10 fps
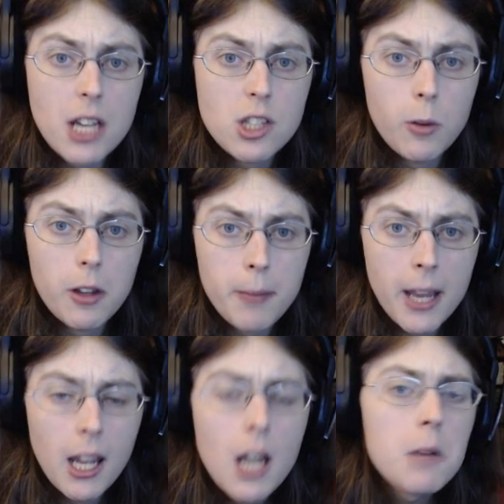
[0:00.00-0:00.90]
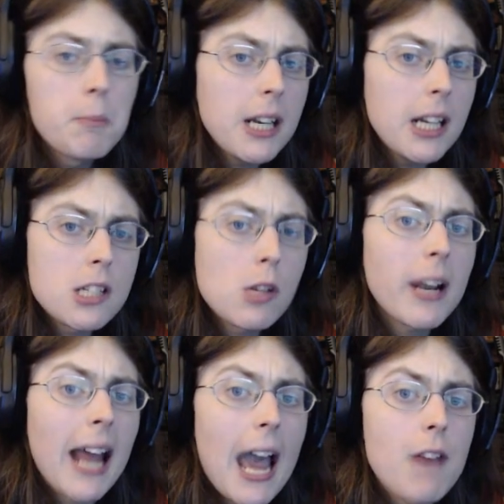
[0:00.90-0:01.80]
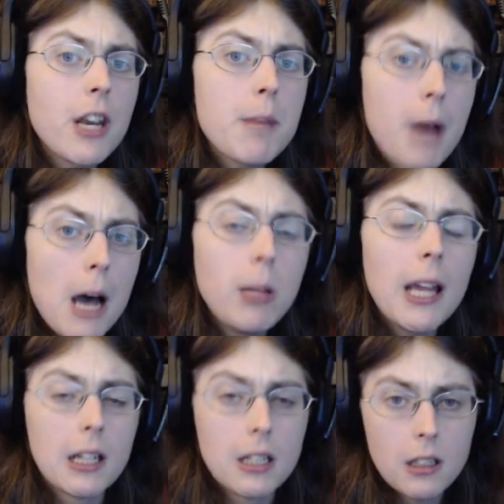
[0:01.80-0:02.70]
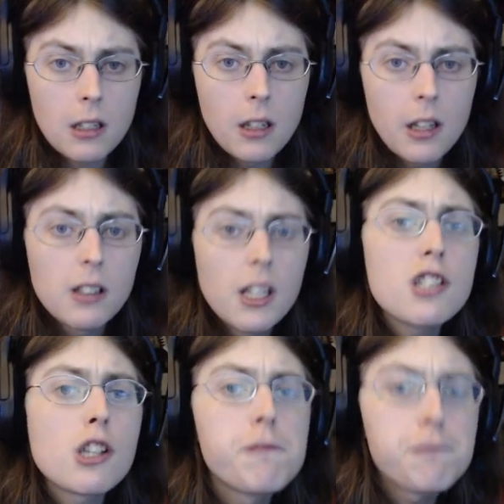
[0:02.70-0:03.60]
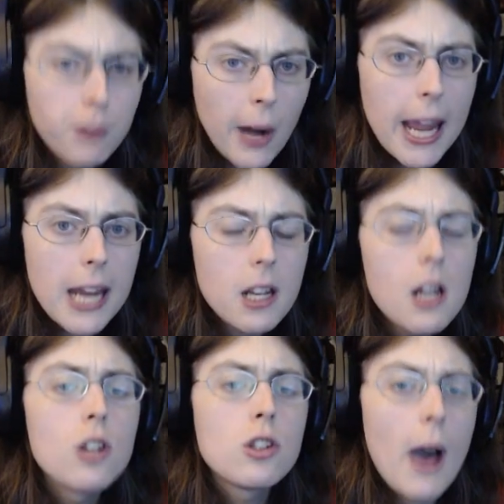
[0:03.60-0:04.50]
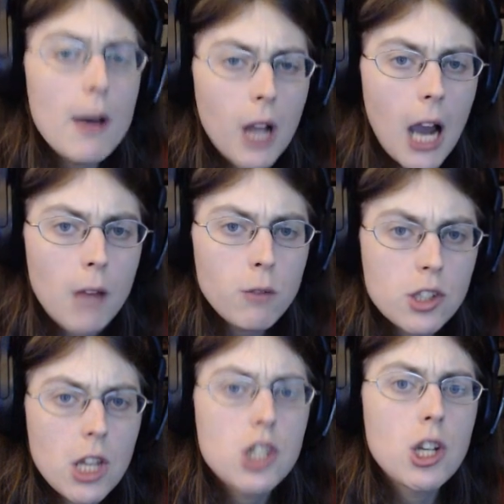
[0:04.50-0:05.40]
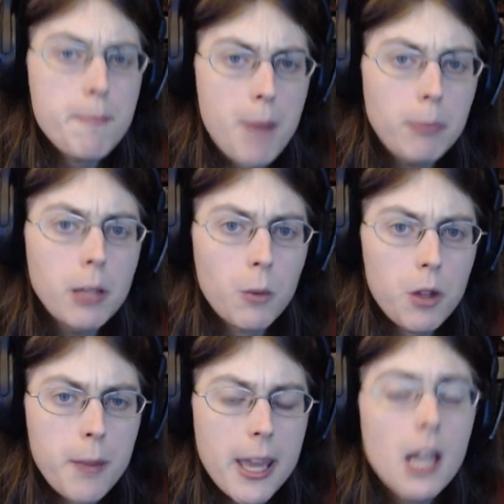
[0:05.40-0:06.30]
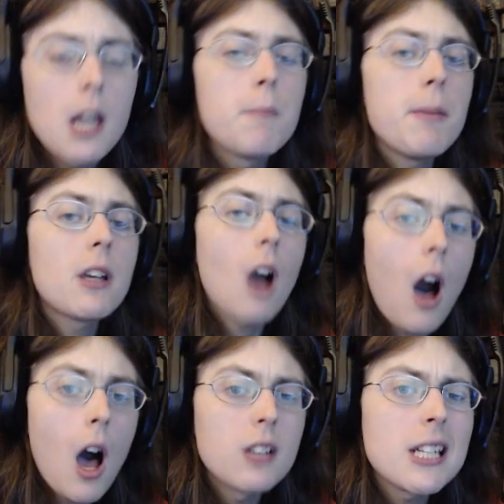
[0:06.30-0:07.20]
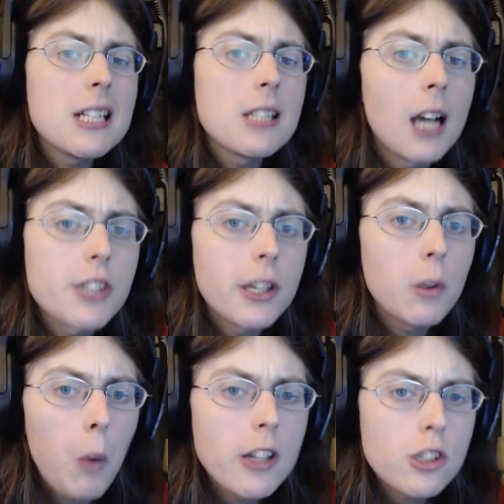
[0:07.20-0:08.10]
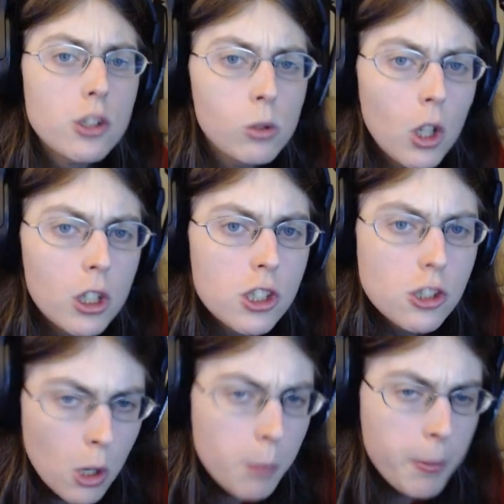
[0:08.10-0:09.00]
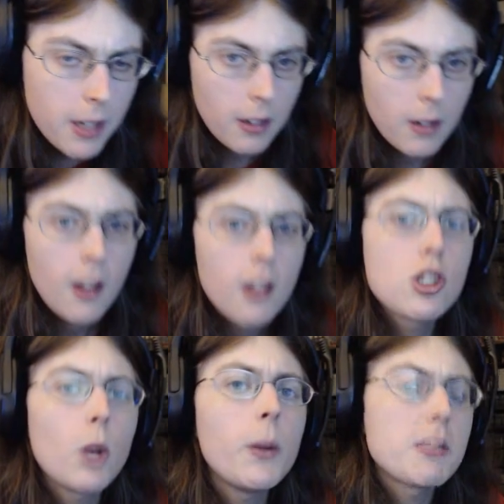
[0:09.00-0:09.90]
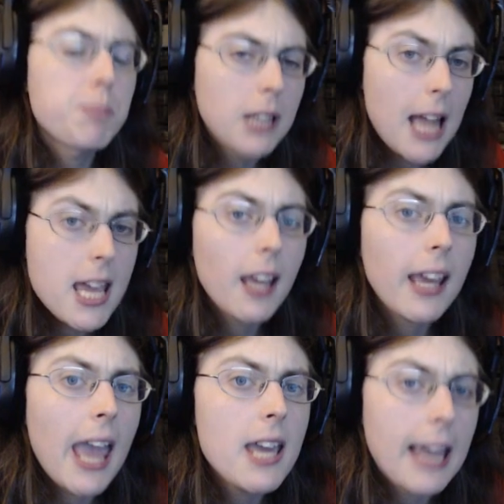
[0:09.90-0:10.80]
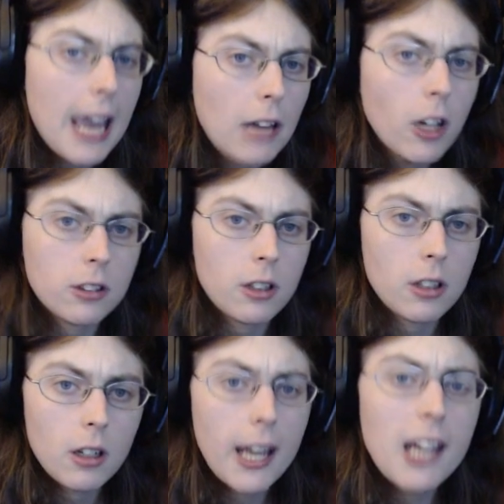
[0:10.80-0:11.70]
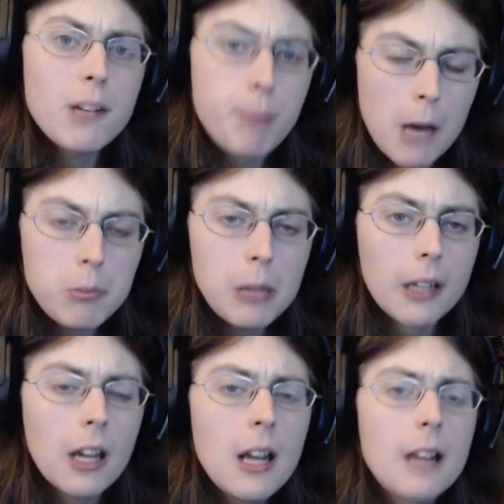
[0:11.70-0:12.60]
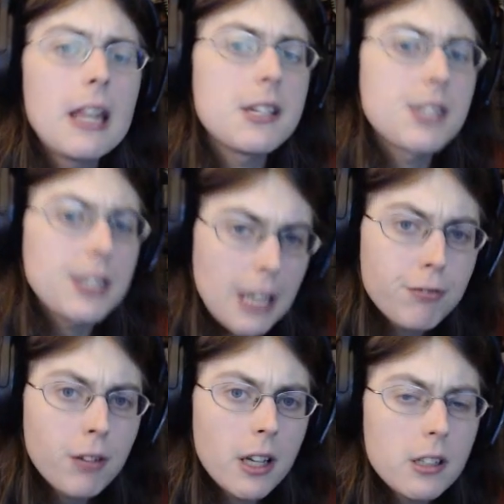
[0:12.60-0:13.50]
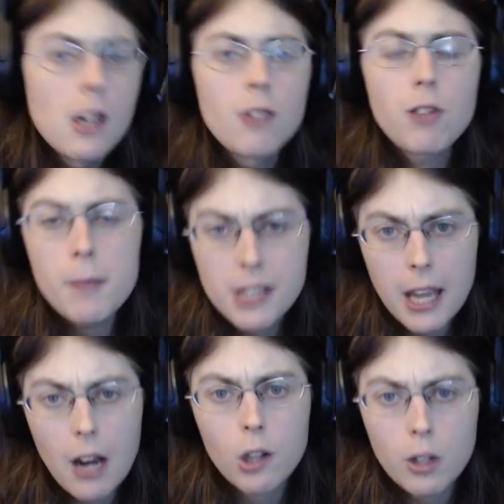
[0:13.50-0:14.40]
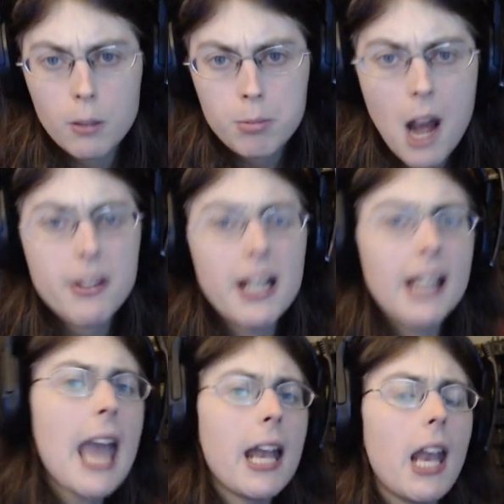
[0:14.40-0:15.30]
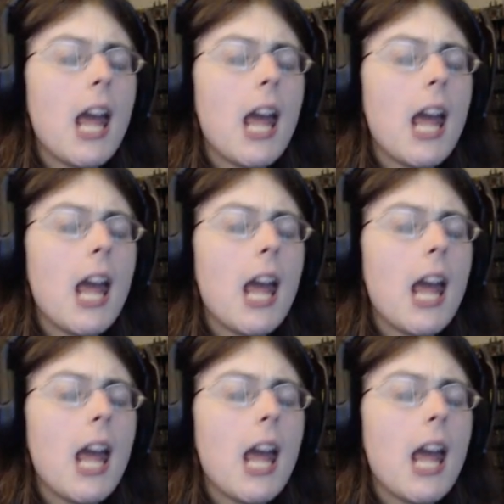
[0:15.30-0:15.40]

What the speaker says: with me, but he doesn't want to have it in public. He's afraid to have a conversation in public with me because he doesn't want to look stupid. So he's playing a character in public that is different from his character in private. Again,